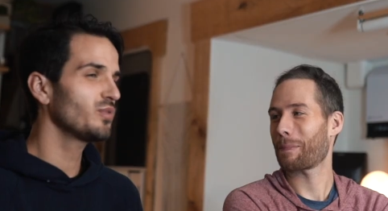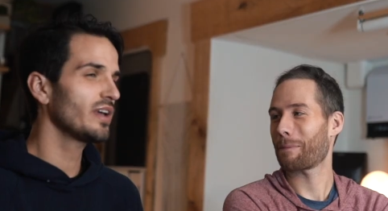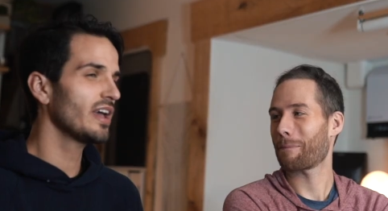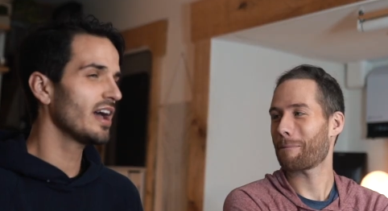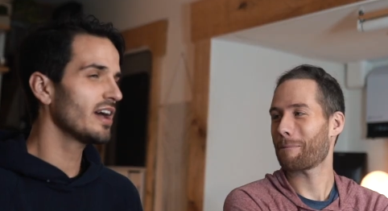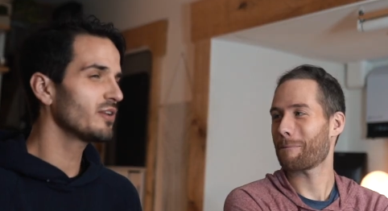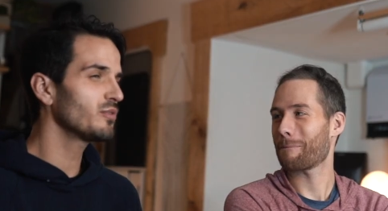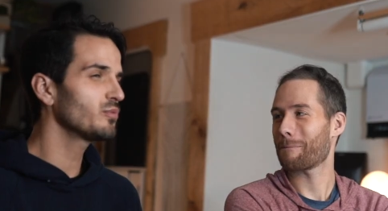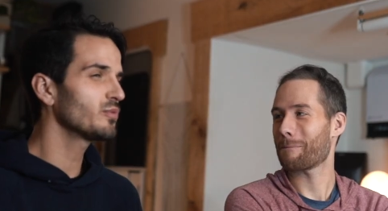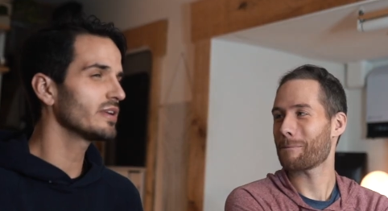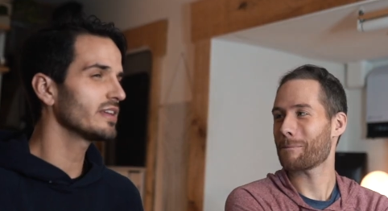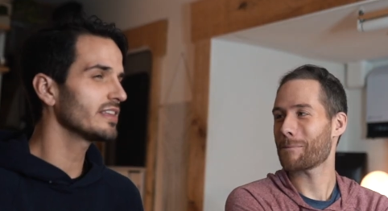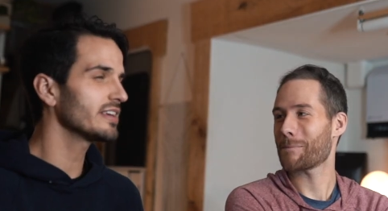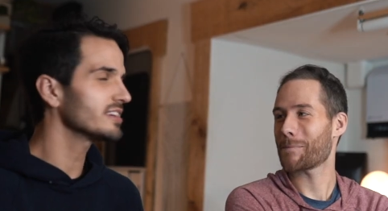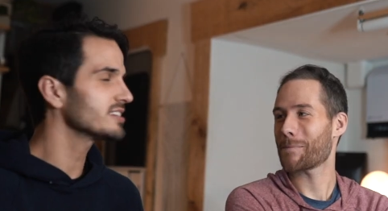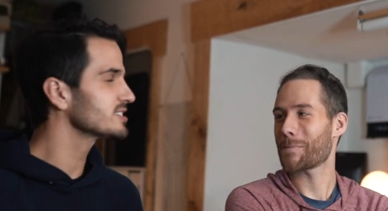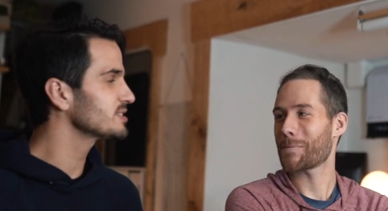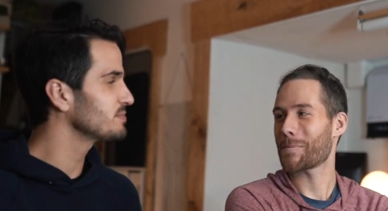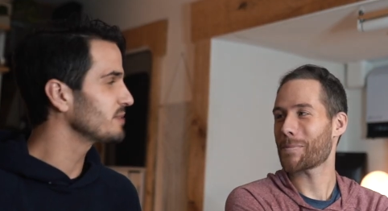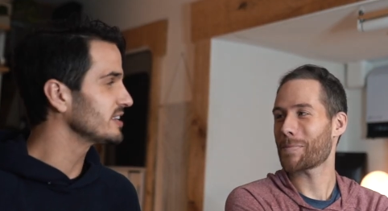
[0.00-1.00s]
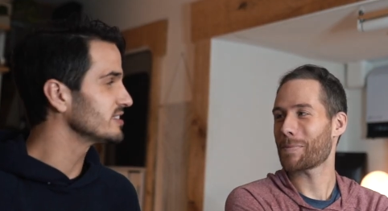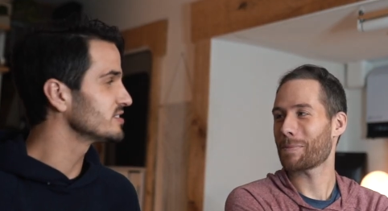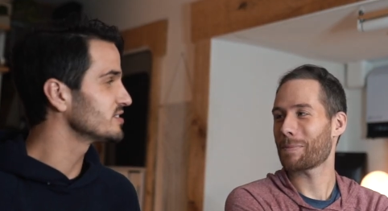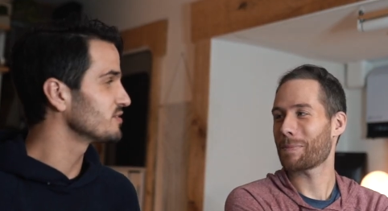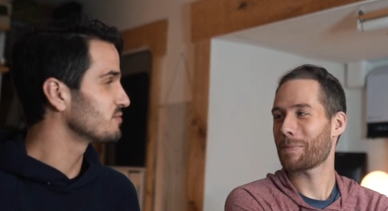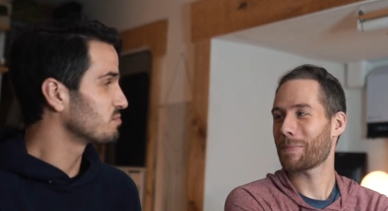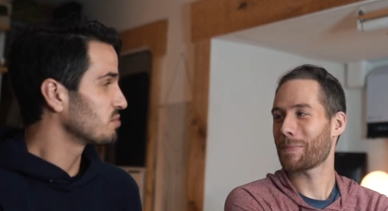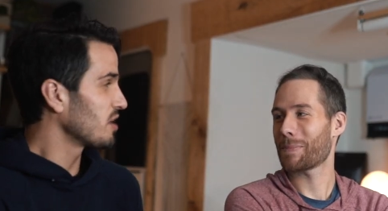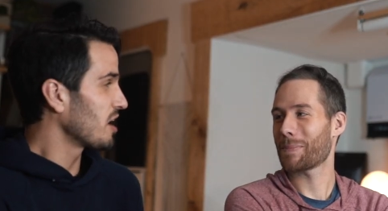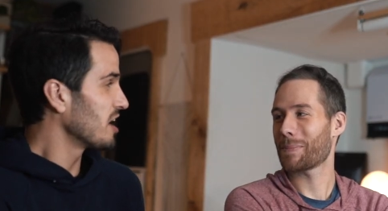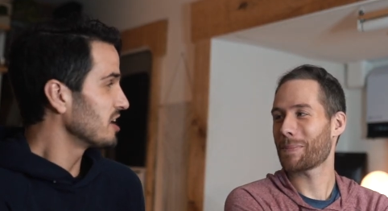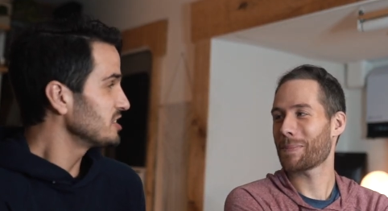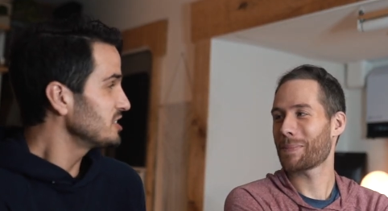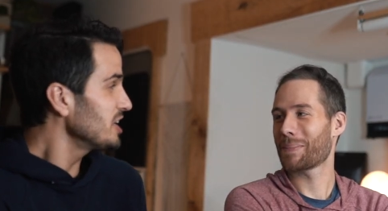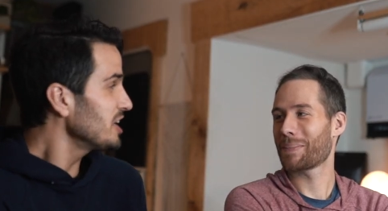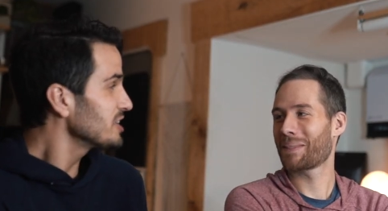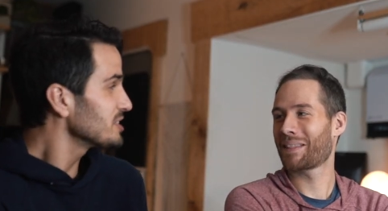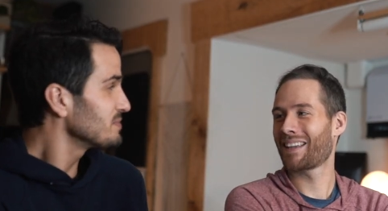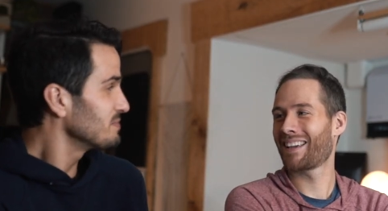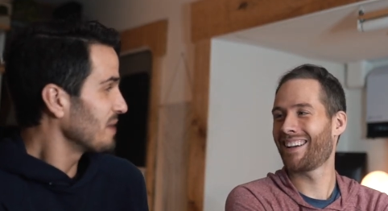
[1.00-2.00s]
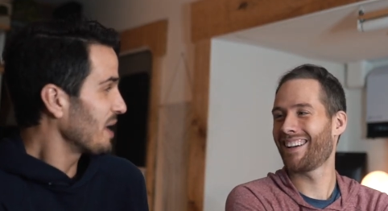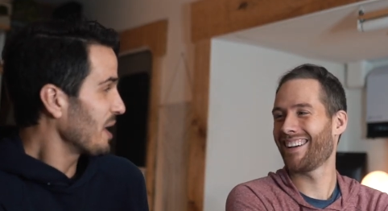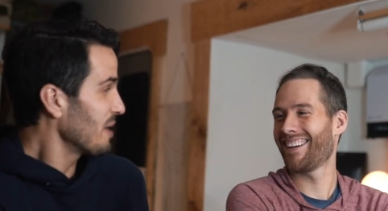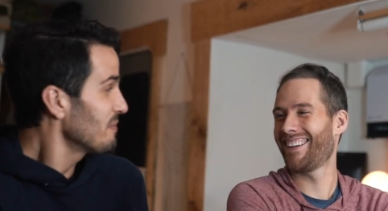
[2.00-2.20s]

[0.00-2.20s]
Speaker 1: we had a really expensive project, maybe.